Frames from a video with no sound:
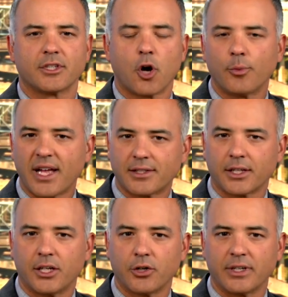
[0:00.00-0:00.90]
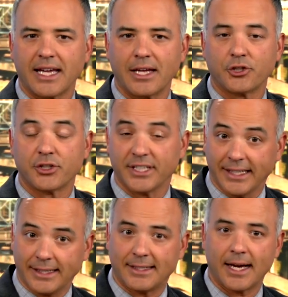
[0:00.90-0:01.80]
Homeland Security agents
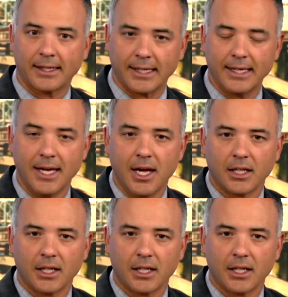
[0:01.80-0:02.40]
in Kentucky